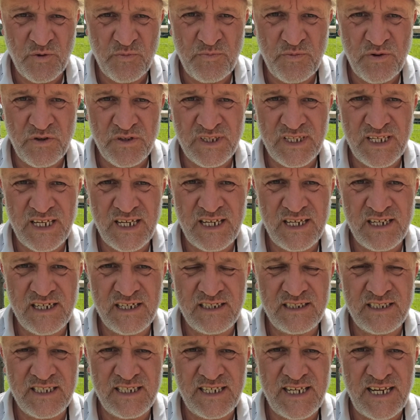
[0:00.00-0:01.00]
put
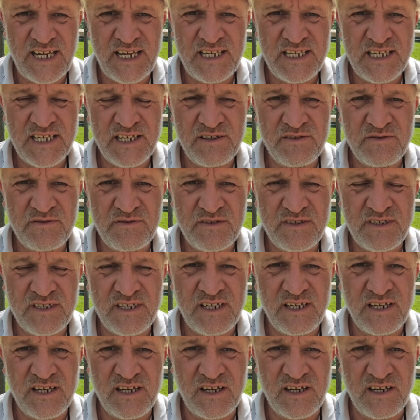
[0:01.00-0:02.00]
the details
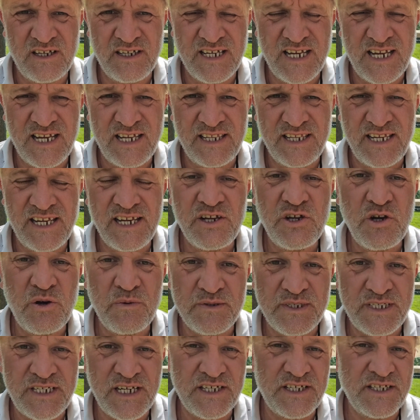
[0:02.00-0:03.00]
in the
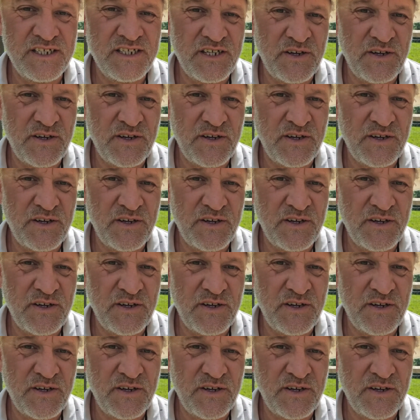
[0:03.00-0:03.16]
comment section,